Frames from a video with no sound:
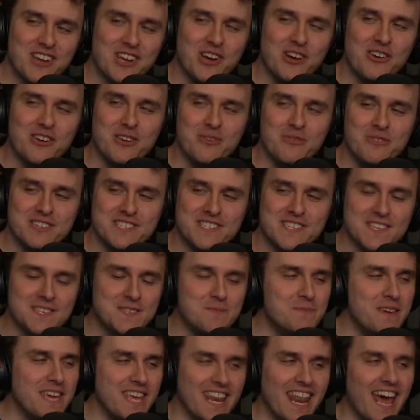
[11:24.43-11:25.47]
Coney, what does this
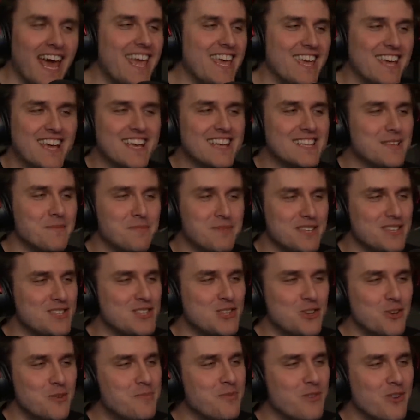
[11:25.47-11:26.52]
mean? Hey, you get to be
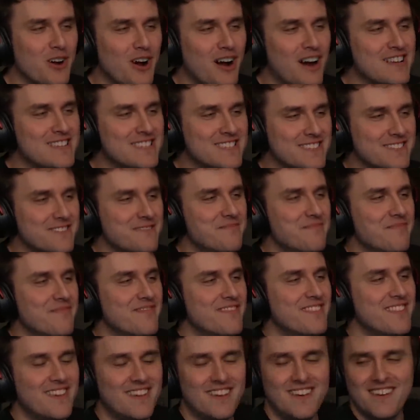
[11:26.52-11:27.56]
super awesome.
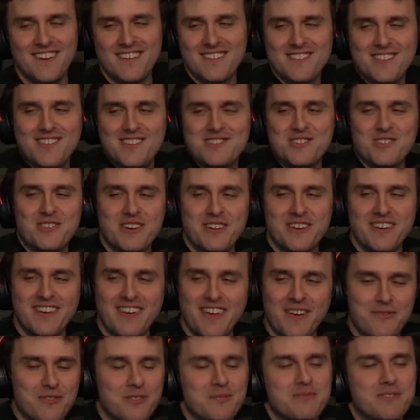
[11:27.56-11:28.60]
Don't you want to?
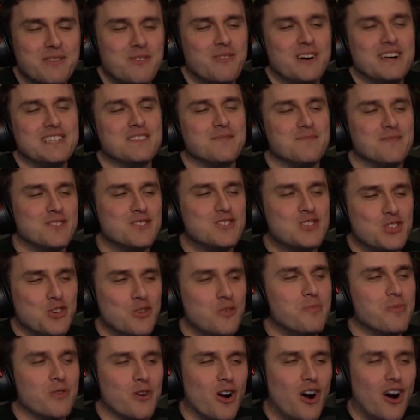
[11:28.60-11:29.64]
Everybody wants to be
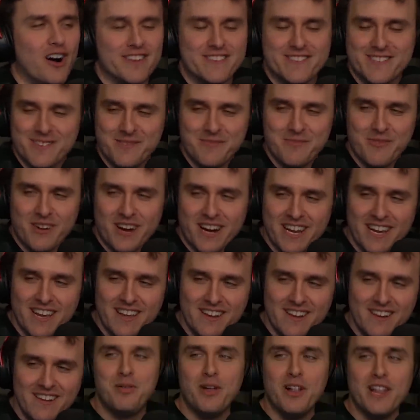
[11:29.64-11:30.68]
super awesome, right?
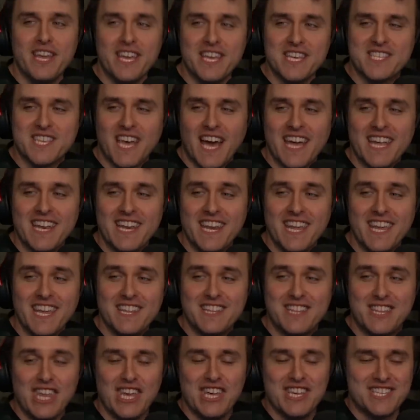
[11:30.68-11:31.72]
Please, I need
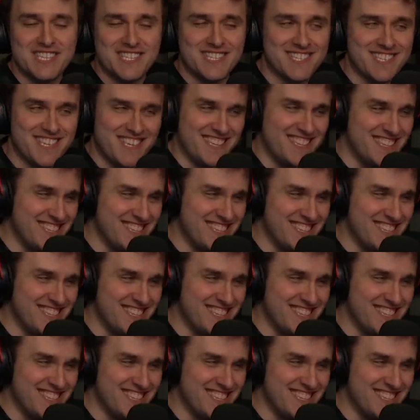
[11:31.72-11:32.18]
this.